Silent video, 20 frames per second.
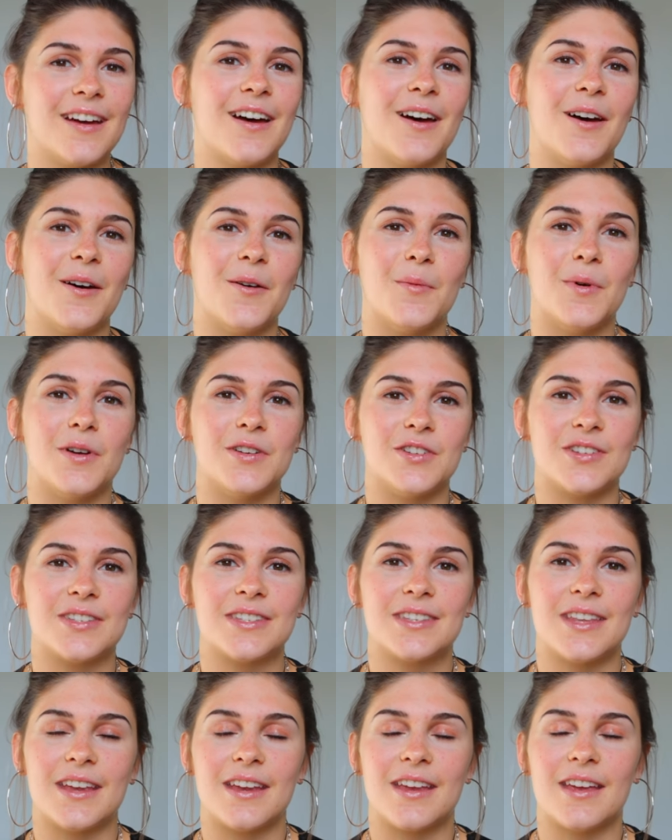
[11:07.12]
um, and just
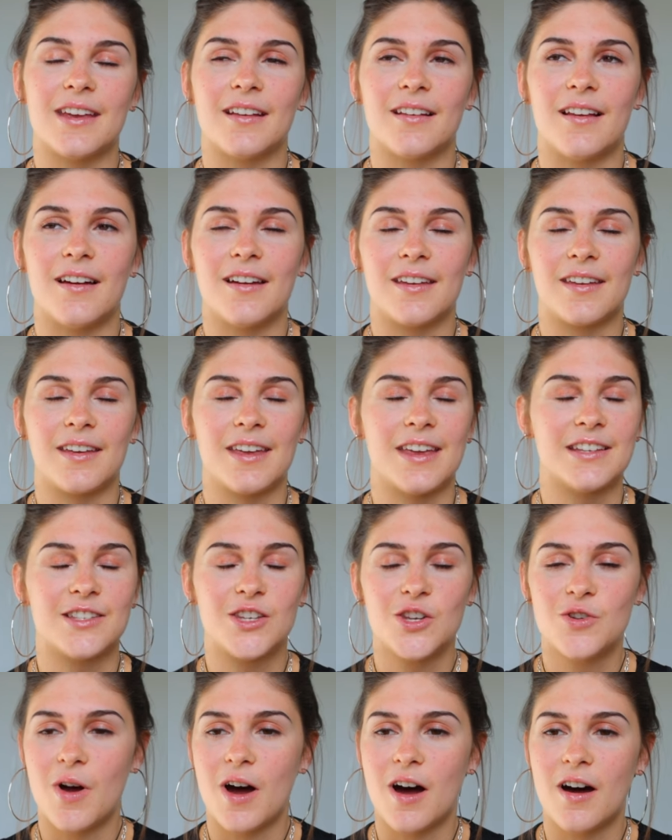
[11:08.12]
thinking like it's
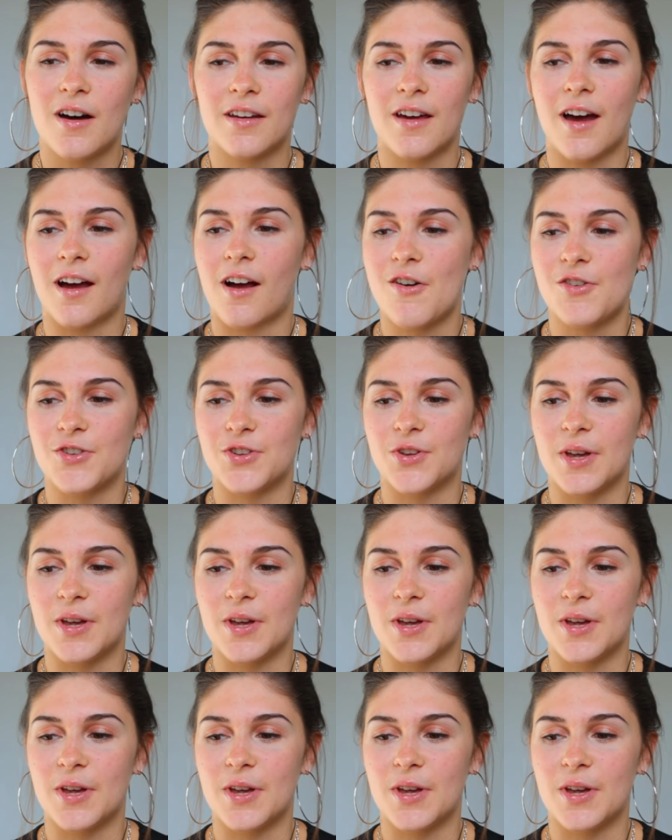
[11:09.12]
too hard, I can't do